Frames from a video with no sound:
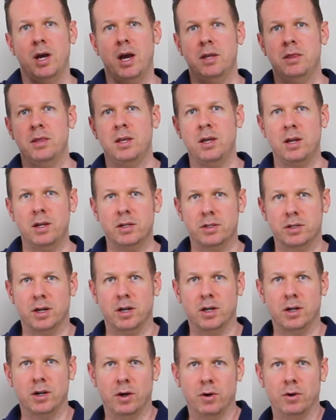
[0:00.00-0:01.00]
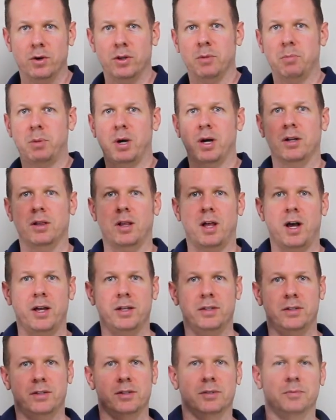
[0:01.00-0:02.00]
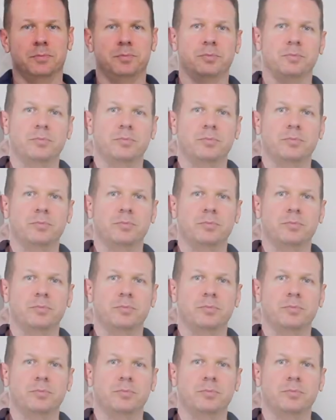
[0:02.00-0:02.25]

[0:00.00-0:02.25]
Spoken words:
and then it's going to go to the puck lights.